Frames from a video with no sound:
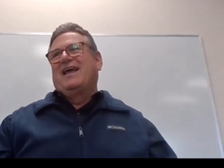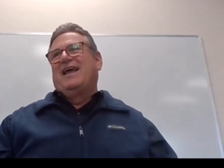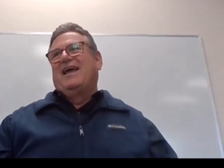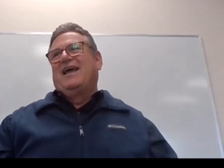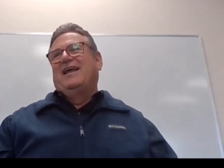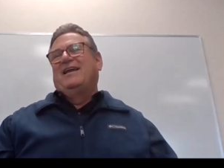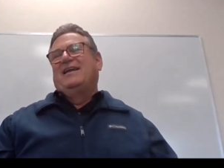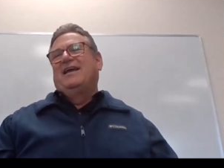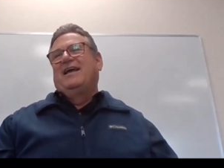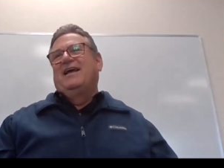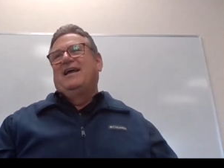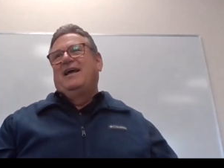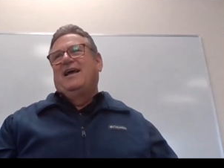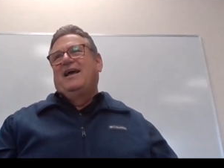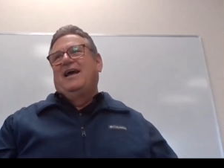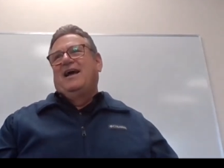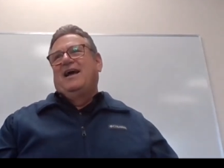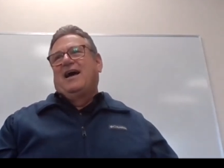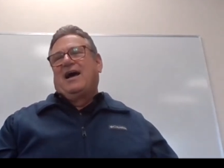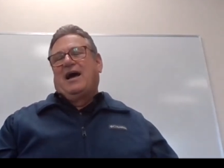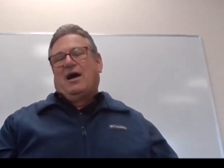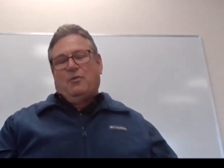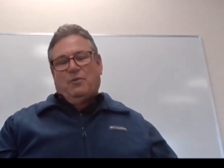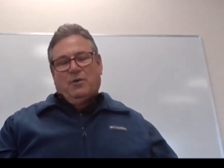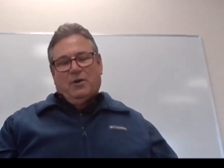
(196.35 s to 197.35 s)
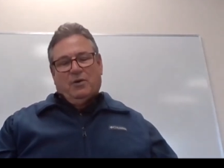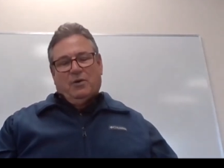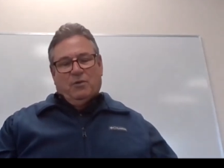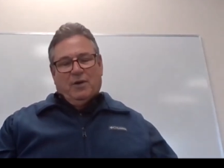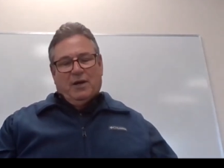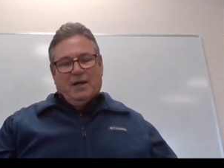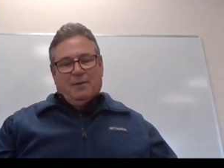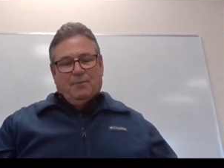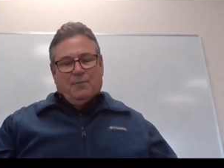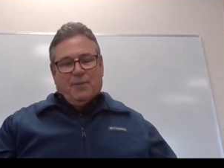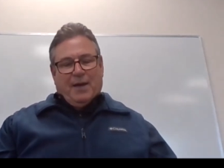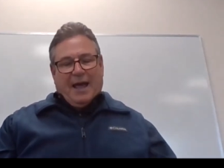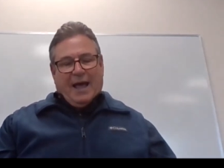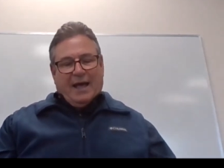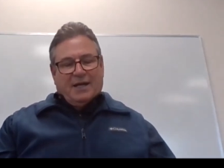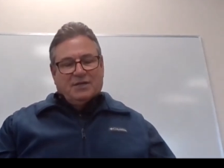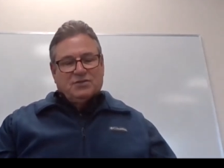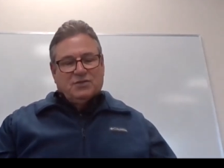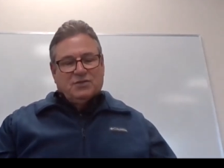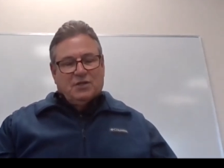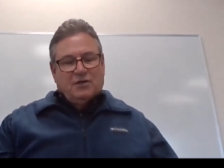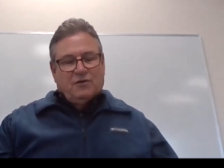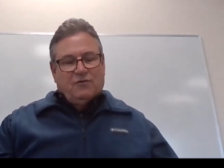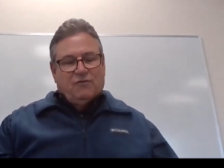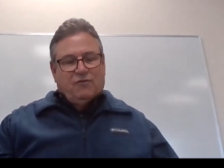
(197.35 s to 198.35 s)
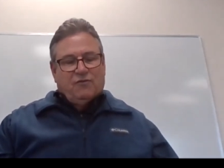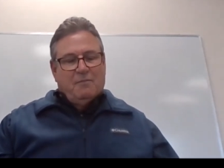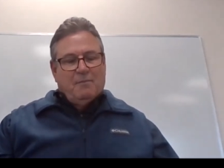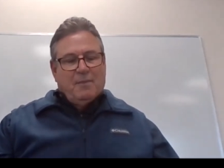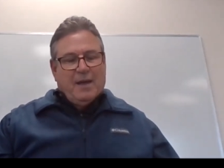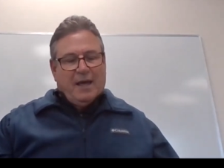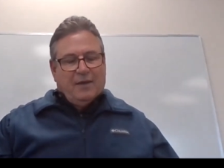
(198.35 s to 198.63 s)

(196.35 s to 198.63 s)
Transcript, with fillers: And I want to read a passage from